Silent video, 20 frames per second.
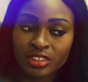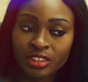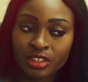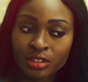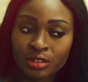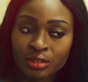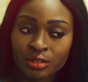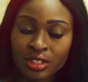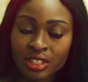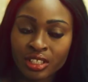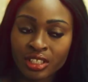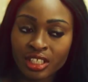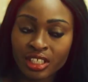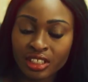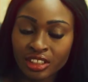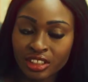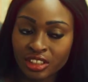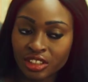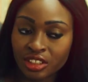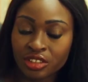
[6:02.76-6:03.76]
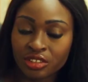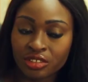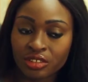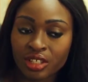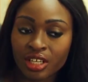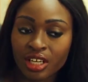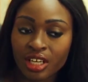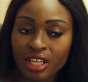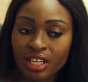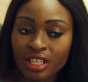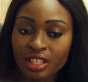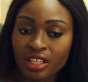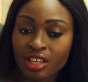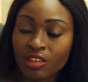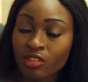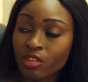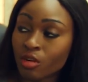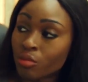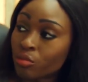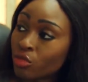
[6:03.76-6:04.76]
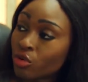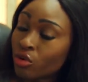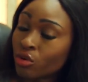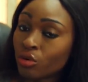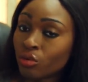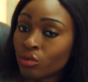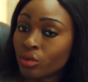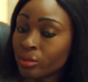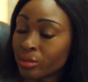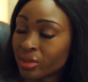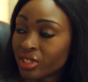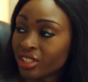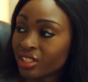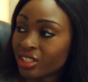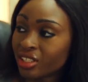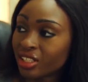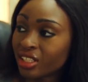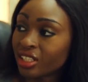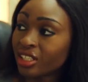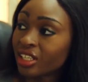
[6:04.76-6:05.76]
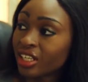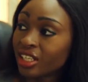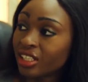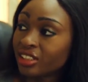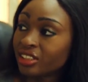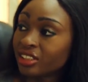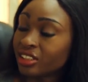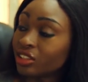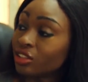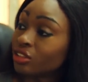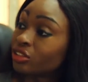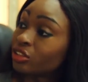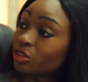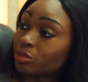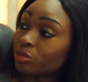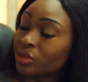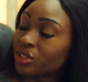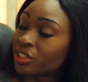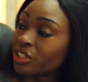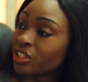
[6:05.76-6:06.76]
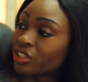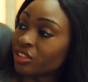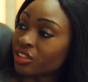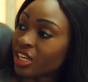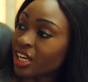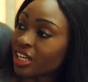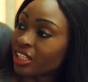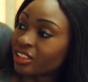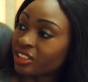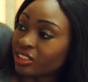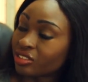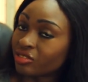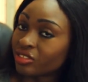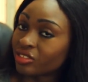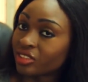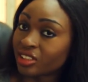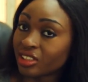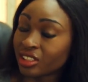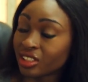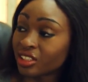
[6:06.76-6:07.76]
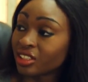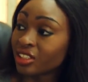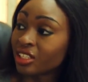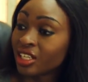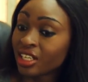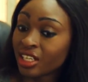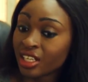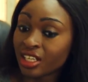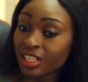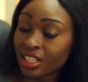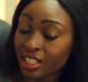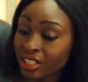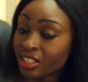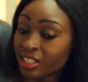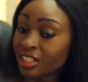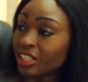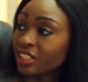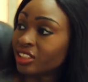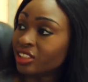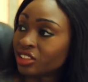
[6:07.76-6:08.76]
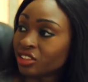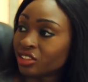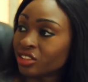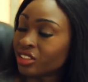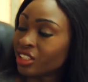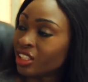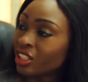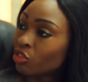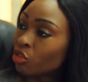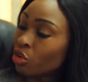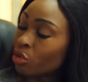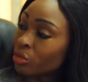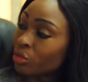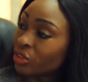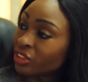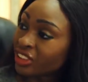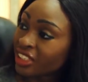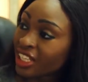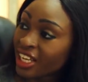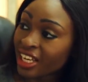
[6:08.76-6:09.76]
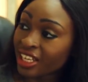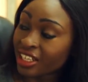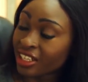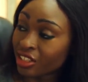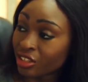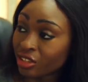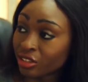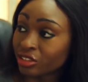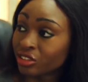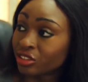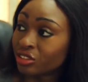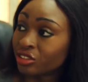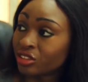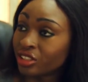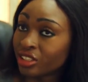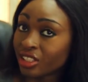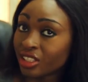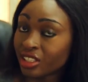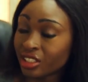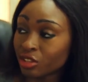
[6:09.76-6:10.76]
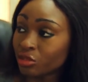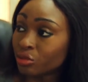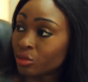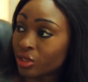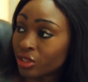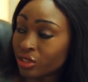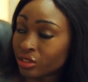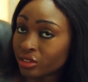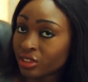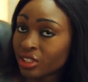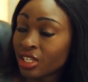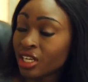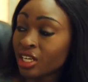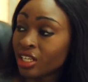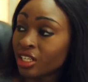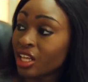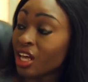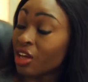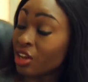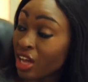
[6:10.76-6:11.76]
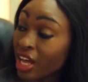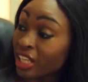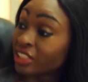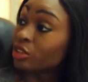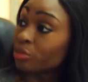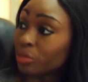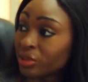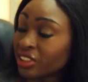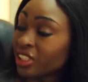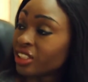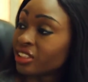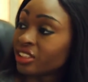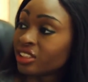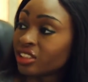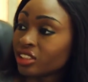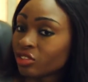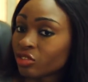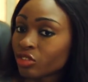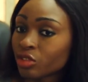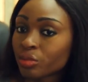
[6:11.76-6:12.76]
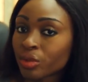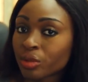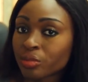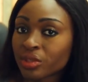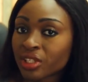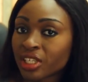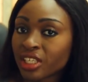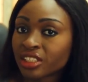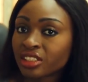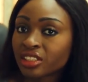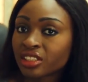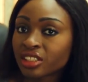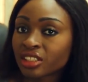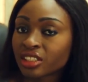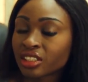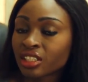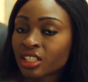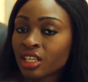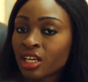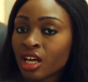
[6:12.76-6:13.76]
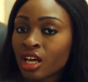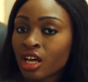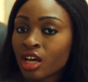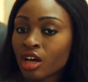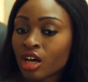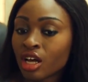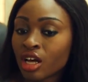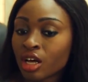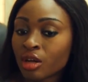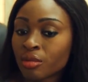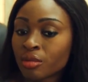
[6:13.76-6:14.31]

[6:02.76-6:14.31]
So in Nigeria, there are more women engaged in entrepreneurial activity in Nigeria than almost any country in the world as a percentage of the population.